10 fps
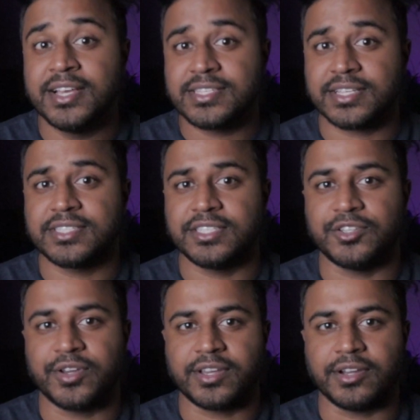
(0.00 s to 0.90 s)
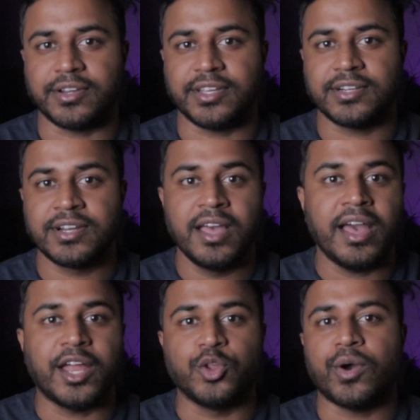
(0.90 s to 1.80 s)
succeed in your career,
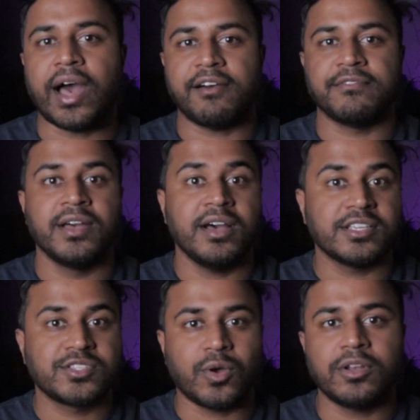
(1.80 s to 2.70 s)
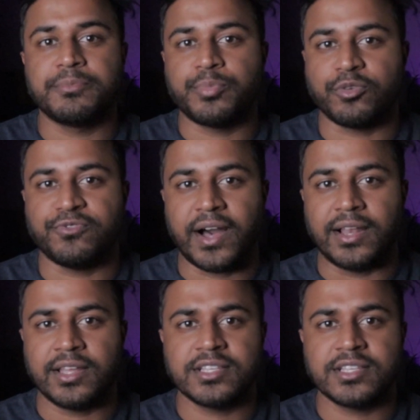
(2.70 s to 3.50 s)
and you have a solid profile,